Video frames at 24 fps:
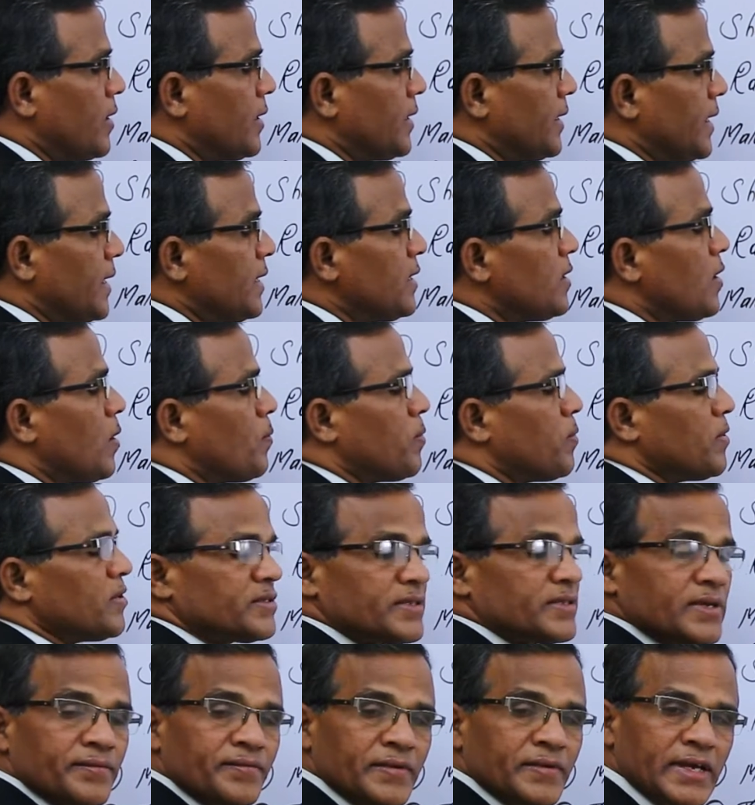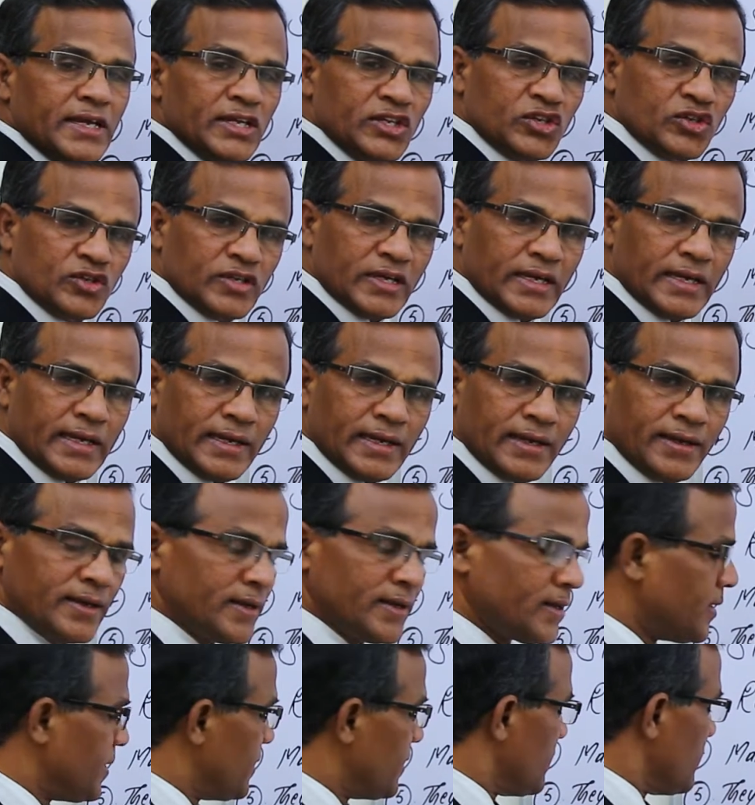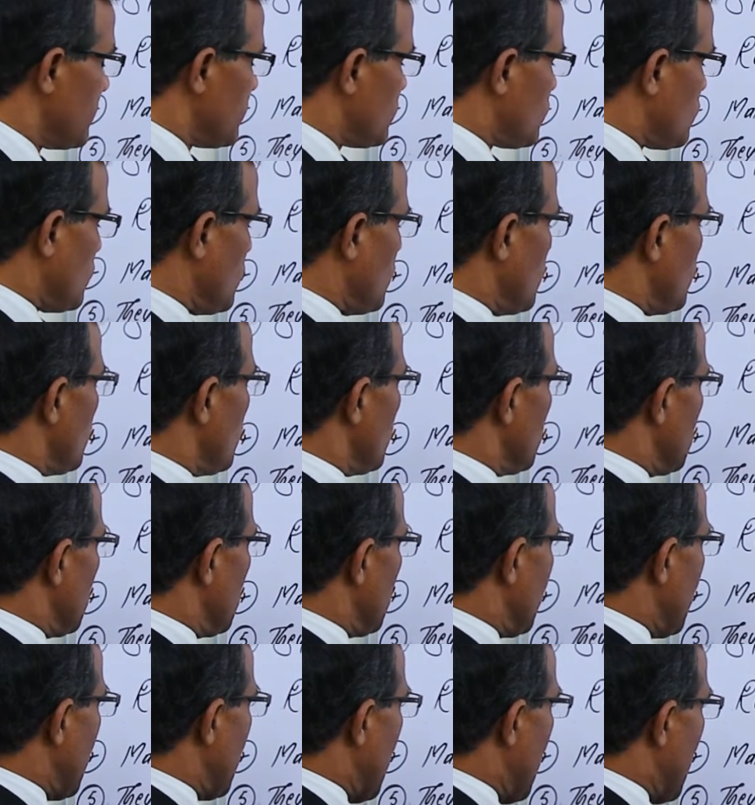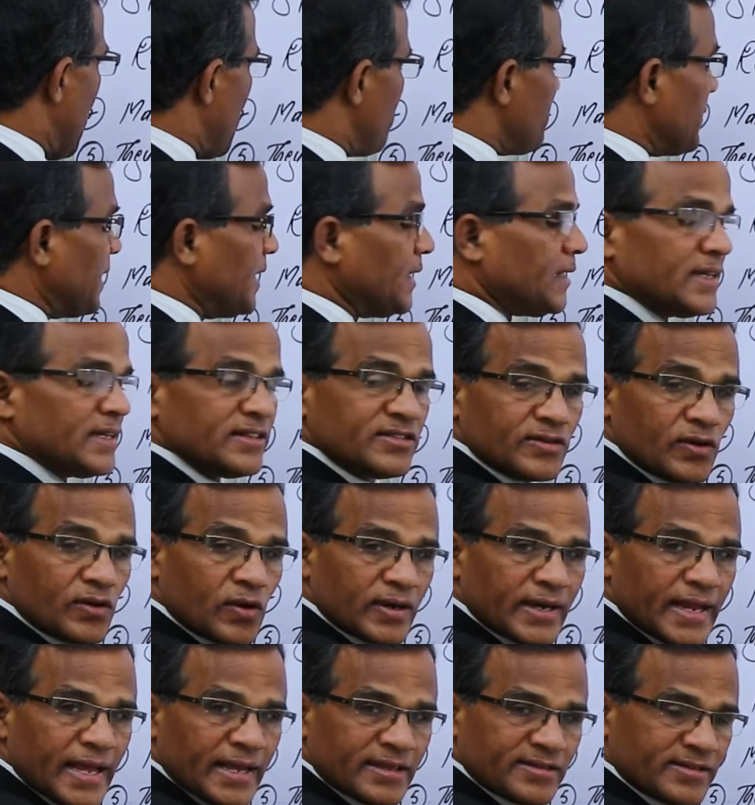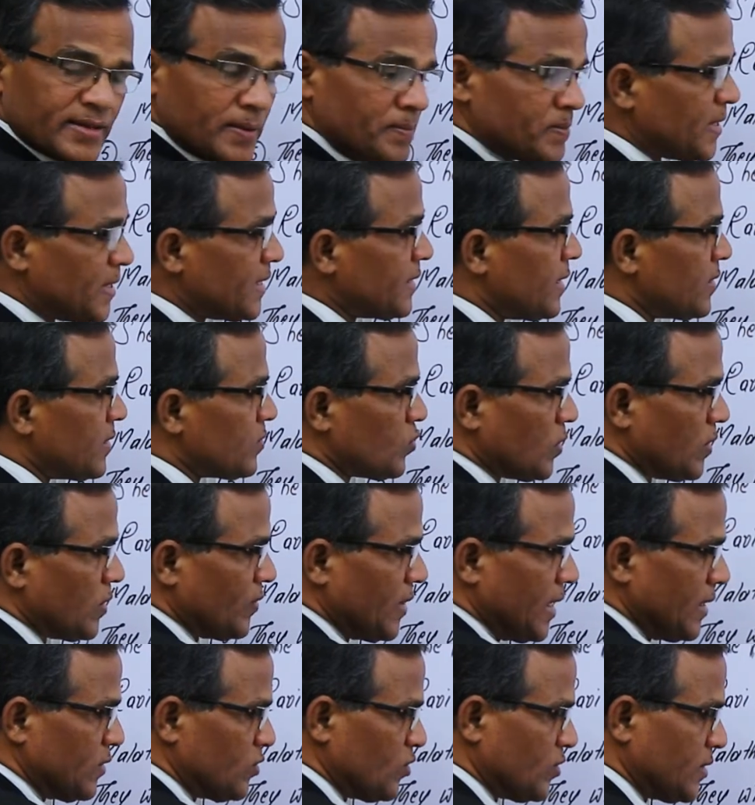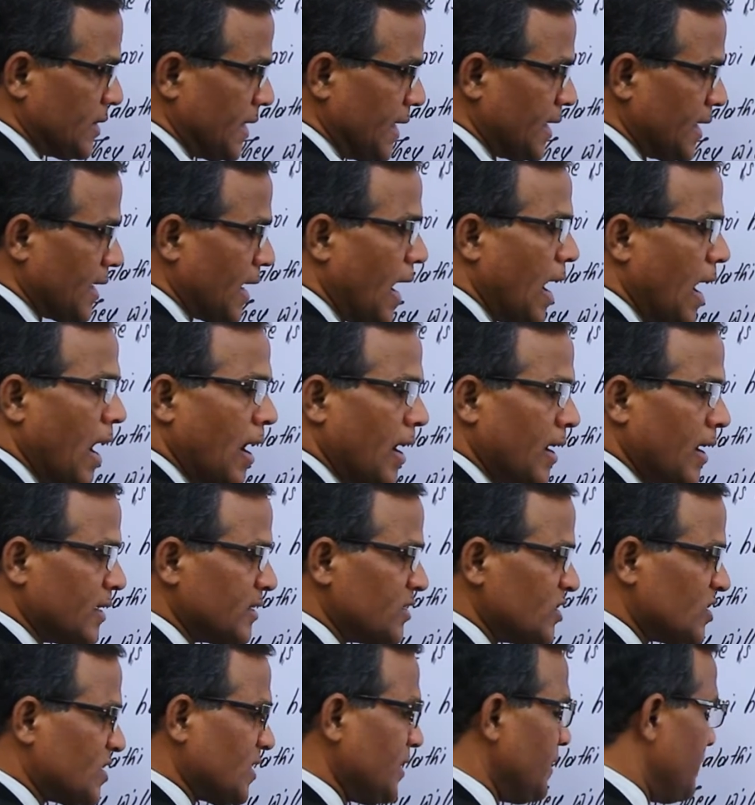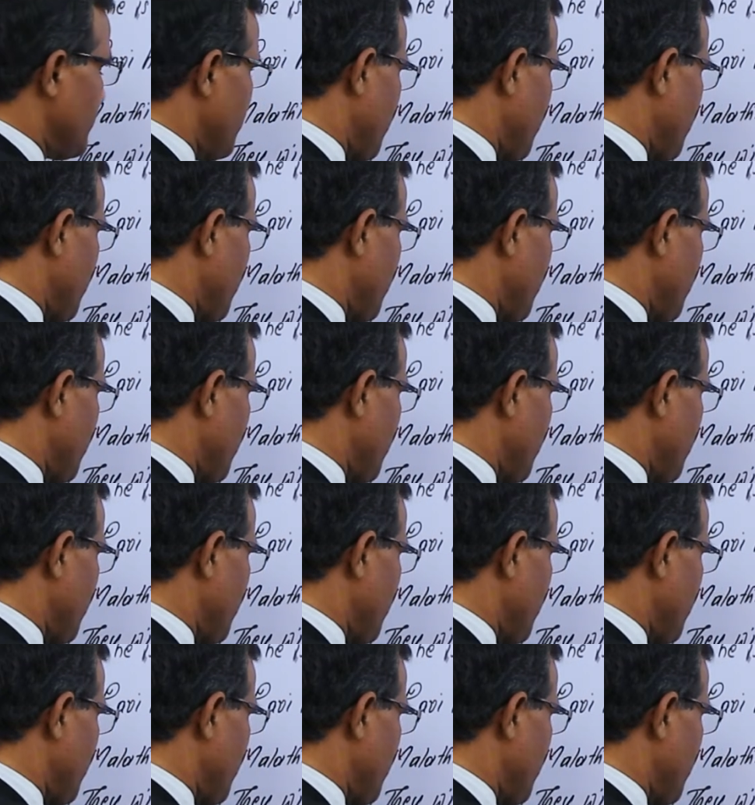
n apostrophe t. So amn't is not accepted. That's why we have to take aren't